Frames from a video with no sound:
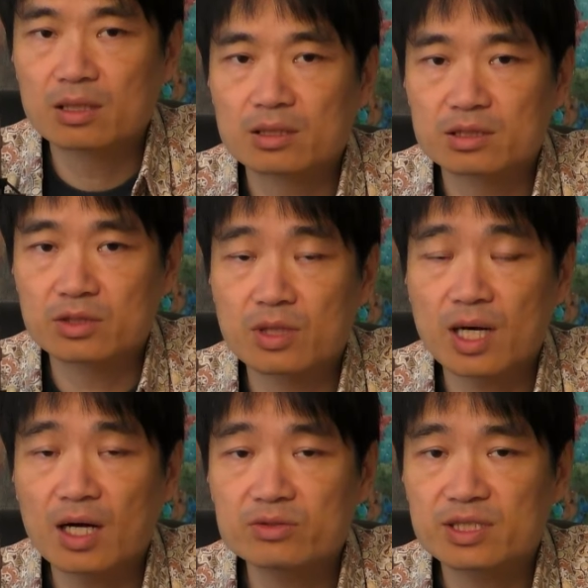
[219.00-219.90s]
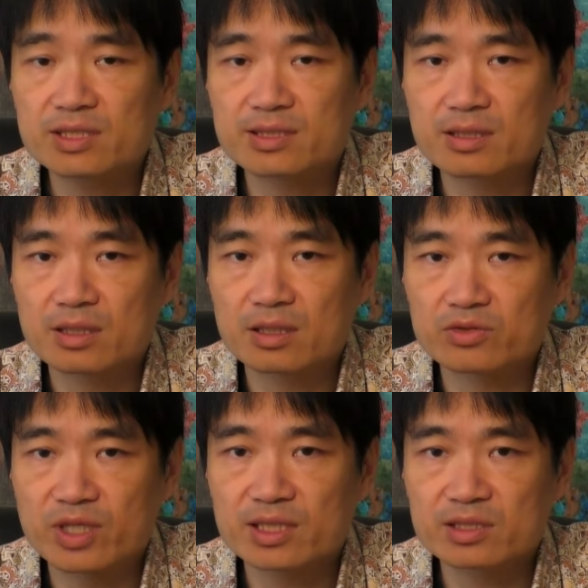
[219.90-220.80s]
So how does the
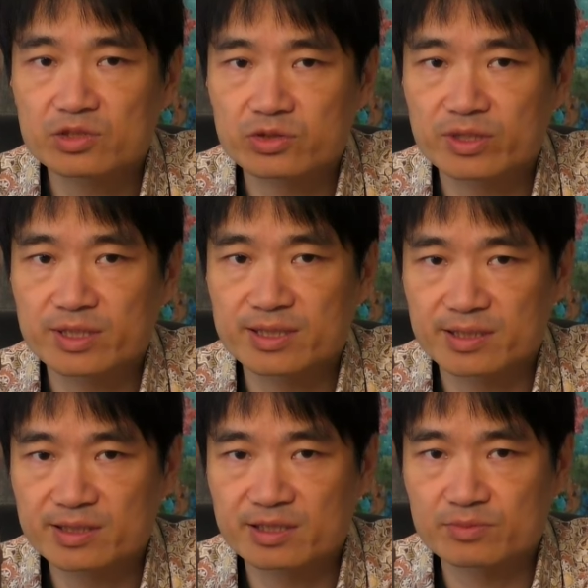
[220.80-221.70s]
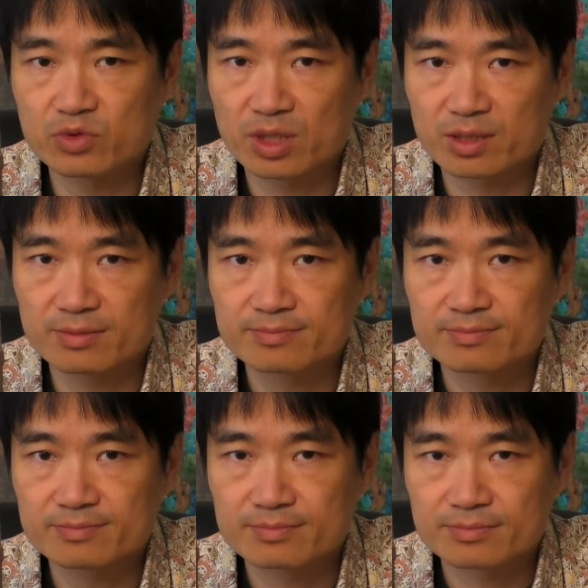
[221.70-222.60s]
ranked choice system work?
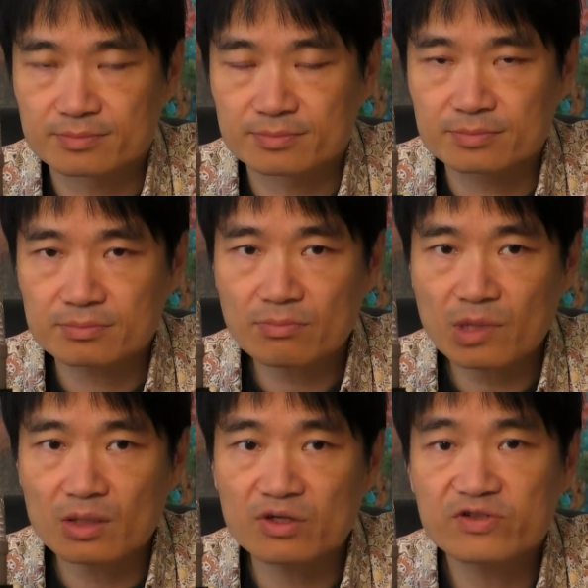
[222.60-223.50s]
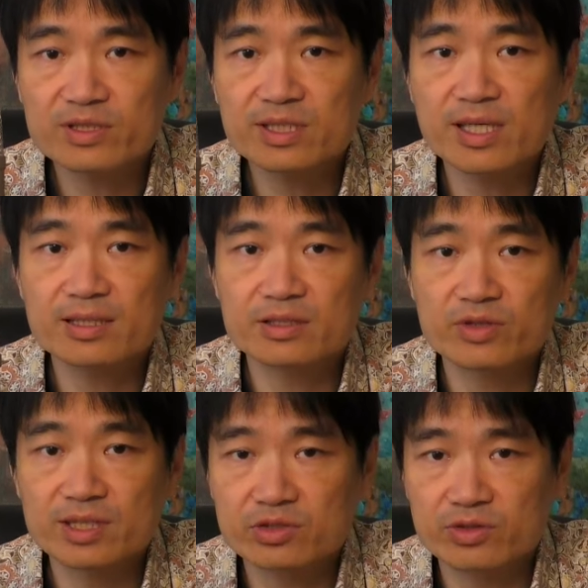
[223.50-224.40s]
Well, firstly, the
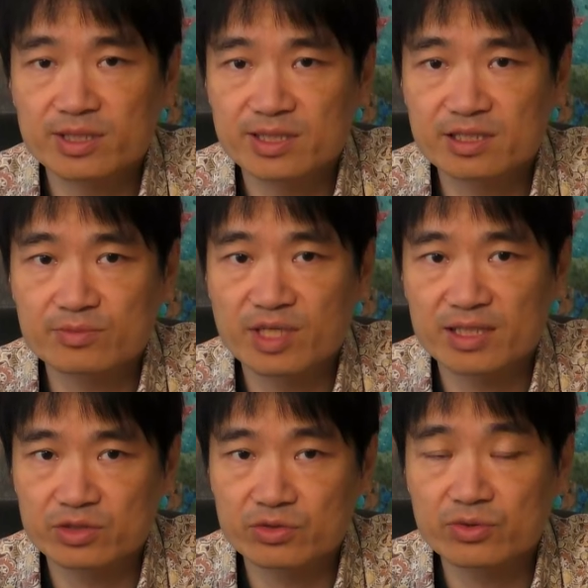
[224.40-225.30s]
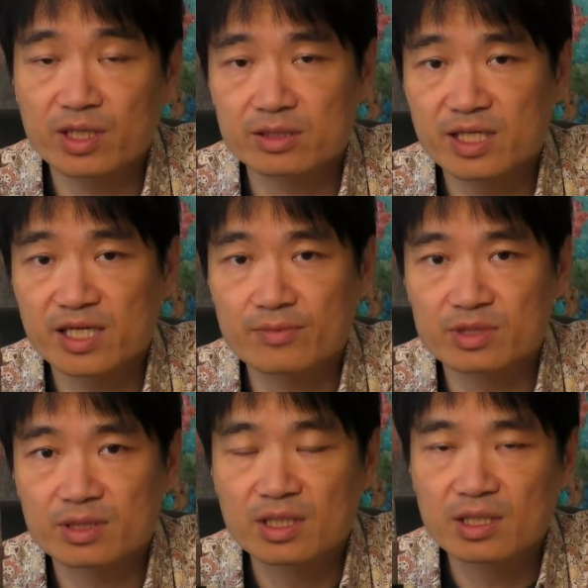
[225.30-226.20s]
ranked choice system has two other
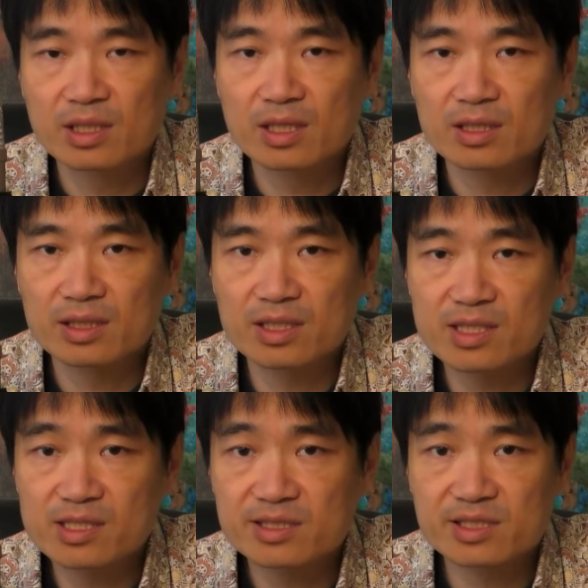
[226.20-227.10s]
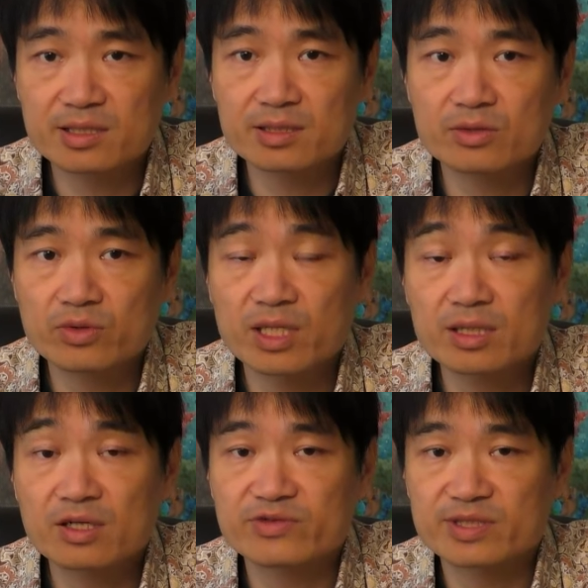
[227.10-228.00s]
names: the instant
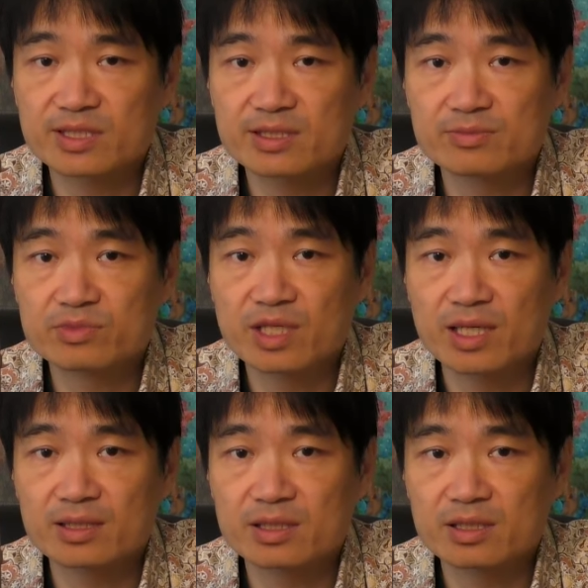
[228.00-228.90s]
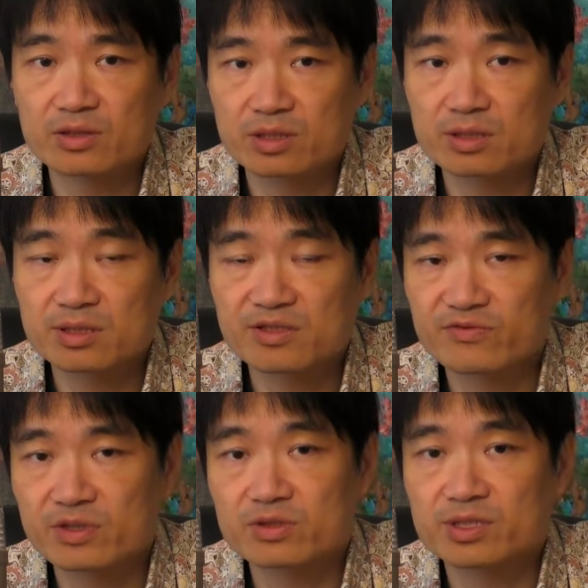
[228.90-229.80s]
runoff system and the alternative
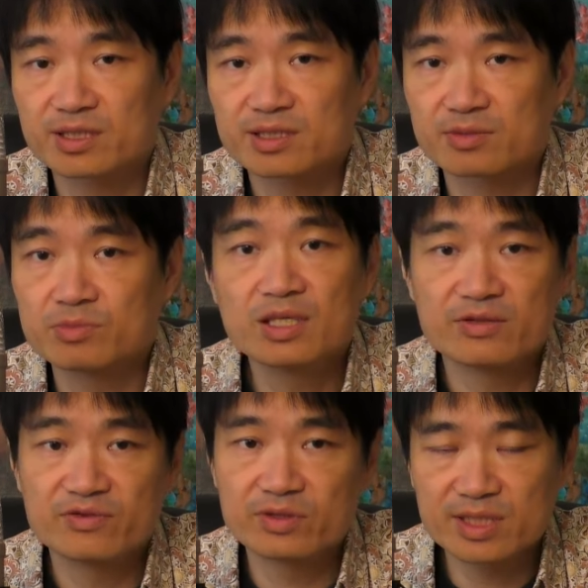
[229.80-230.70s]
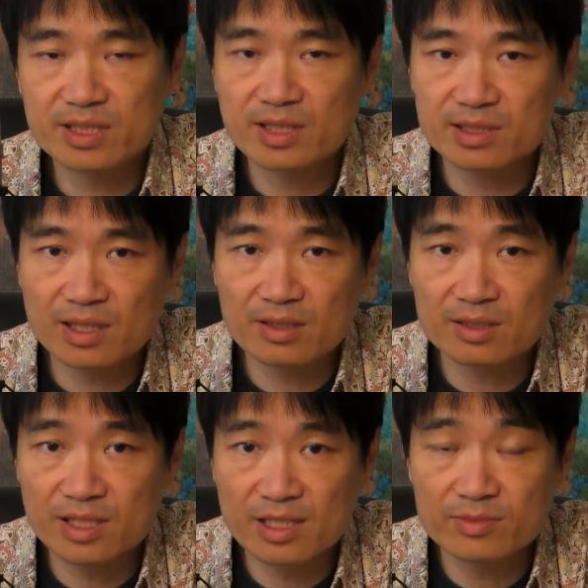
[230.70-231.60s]
vote system. If you see these other
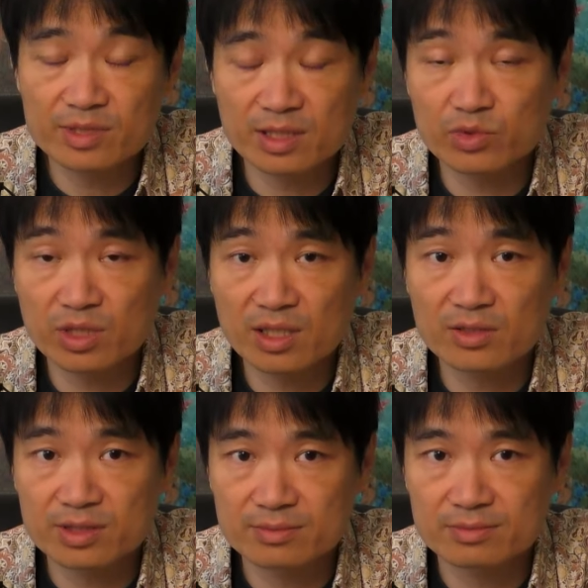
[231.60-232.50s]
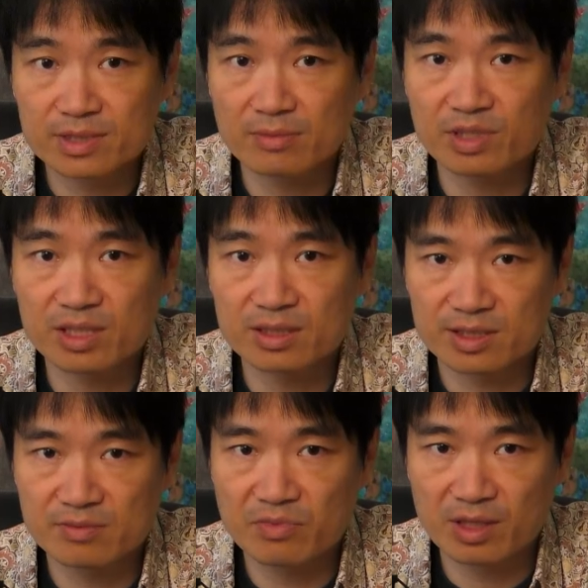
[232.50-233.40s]
names somewhere else, they mean the
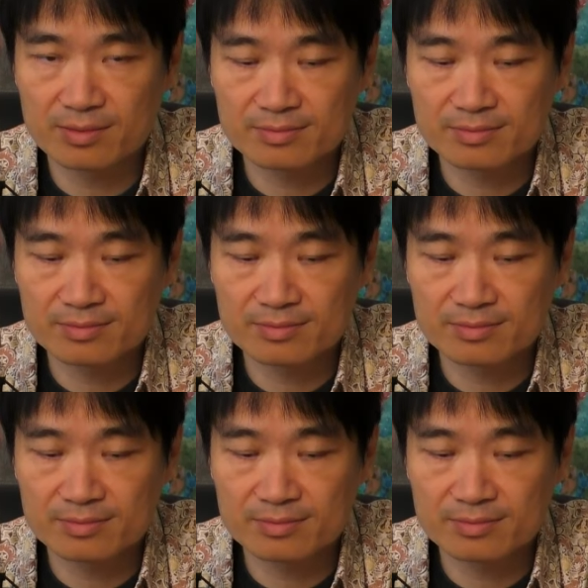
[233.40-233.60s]
same thing.